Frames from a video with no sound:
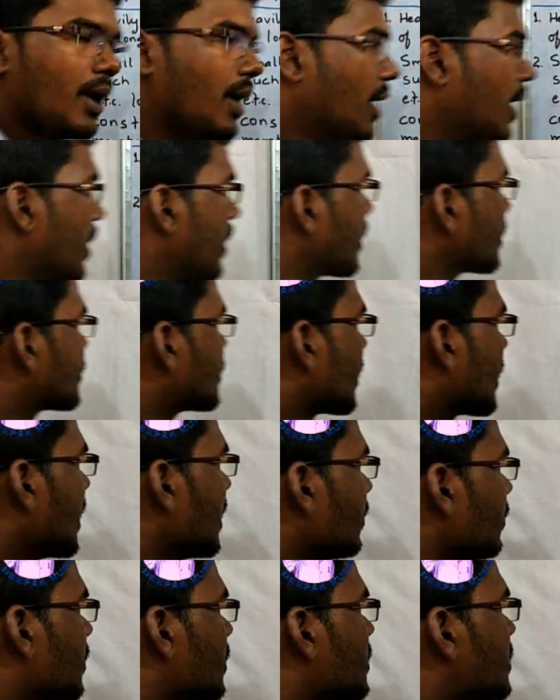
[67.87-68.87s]
And the
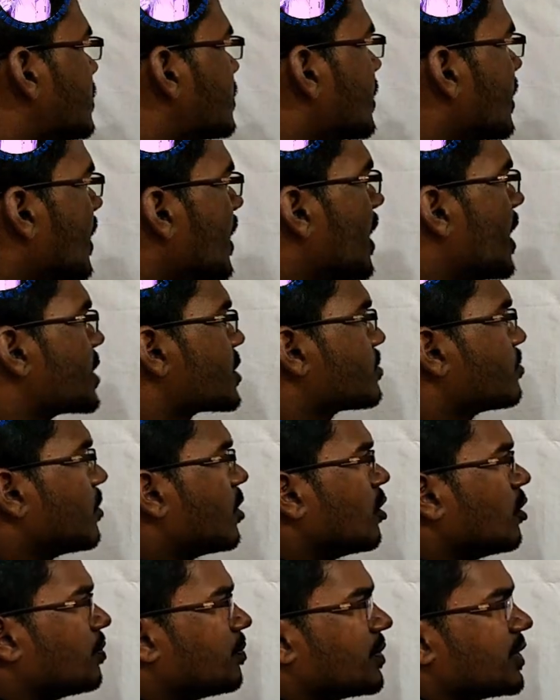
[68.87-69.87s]
second one is a
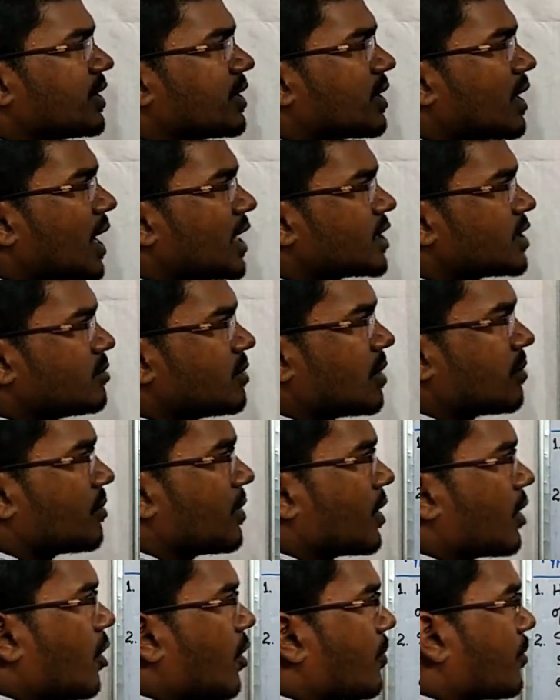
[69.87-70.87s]
small precast
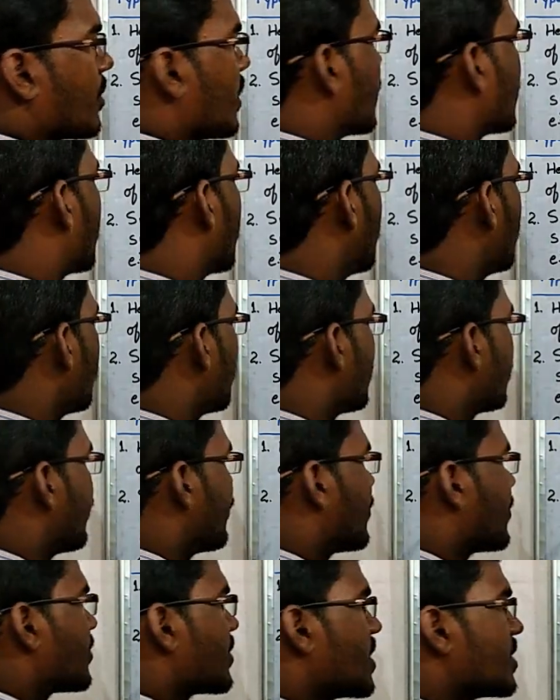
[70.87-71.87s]
member of concrete
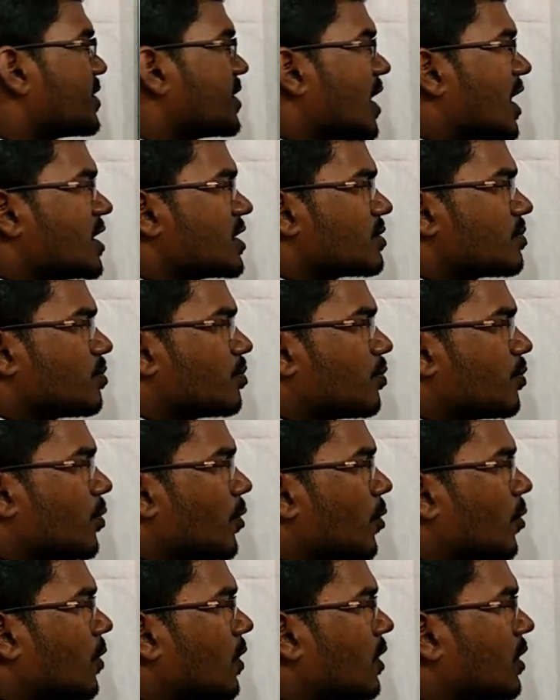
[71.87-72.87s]
such as
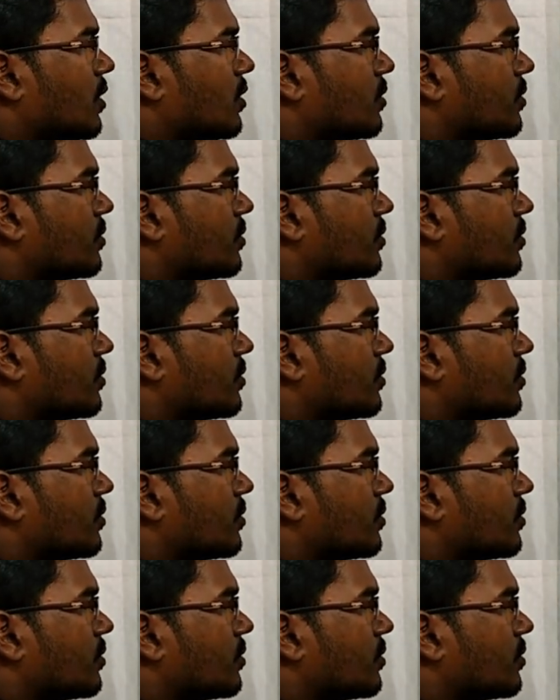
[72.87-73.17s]
pole